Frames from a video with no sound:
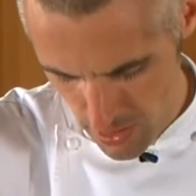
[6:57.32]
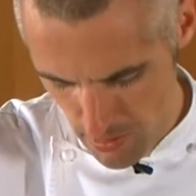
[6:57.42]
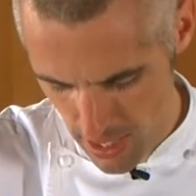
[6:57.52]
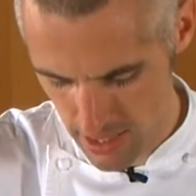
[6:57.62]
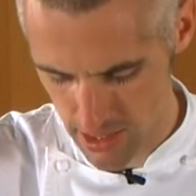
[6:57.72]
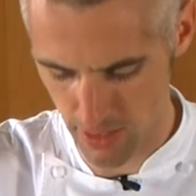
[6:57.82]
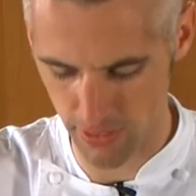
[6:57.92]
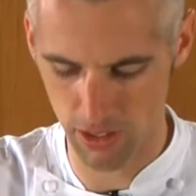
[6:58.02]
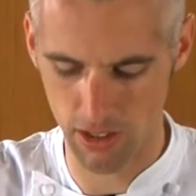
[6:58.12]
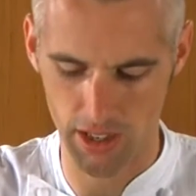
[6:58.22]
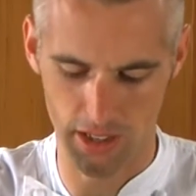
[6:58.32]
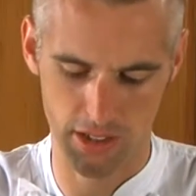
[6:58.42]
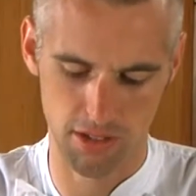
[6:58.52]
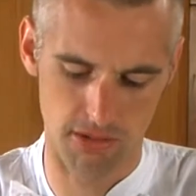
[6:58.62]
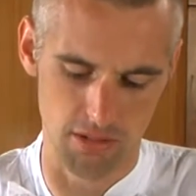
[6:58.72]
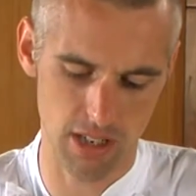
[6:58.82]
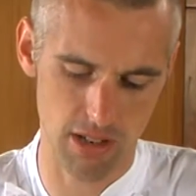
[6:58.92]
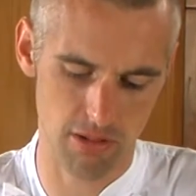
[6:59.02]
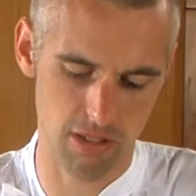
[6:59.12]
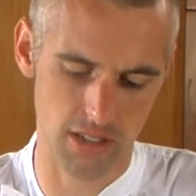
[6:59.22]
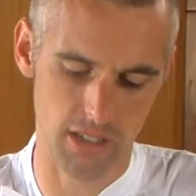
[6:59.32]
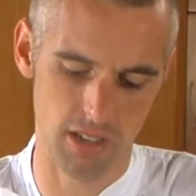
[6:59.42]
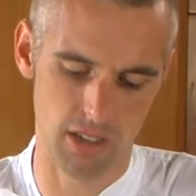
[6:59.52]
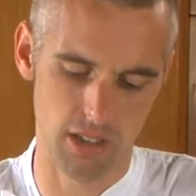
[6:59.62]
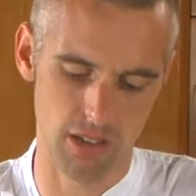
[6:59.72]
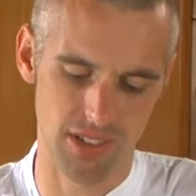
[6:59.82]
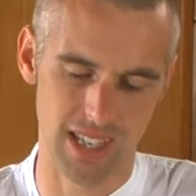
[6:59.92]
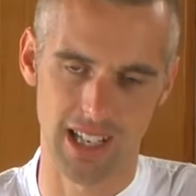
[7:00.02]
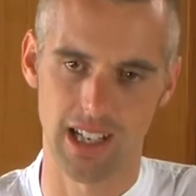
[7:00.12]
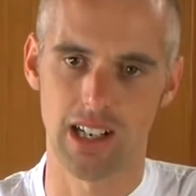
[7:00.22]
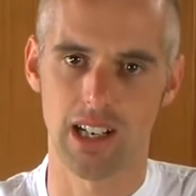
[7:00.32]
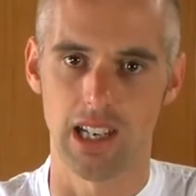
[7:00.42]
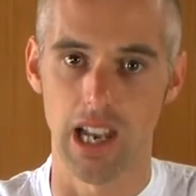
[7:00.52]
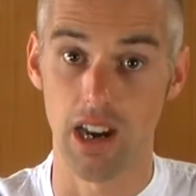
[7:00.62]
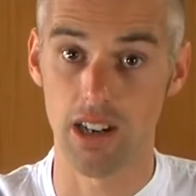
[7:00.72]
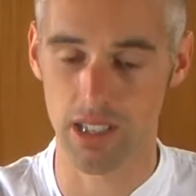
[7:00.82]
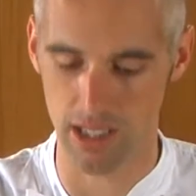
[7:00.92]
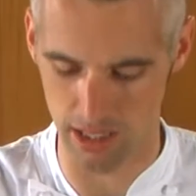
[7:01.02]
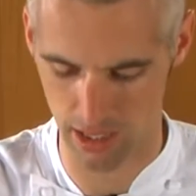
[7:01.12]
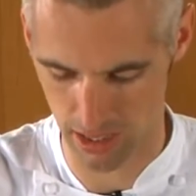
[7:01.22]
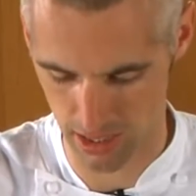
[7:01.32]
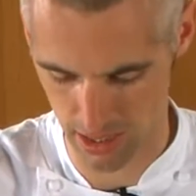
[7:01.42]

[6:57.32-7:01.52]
you make something like this, you really want to go for that clarity in it.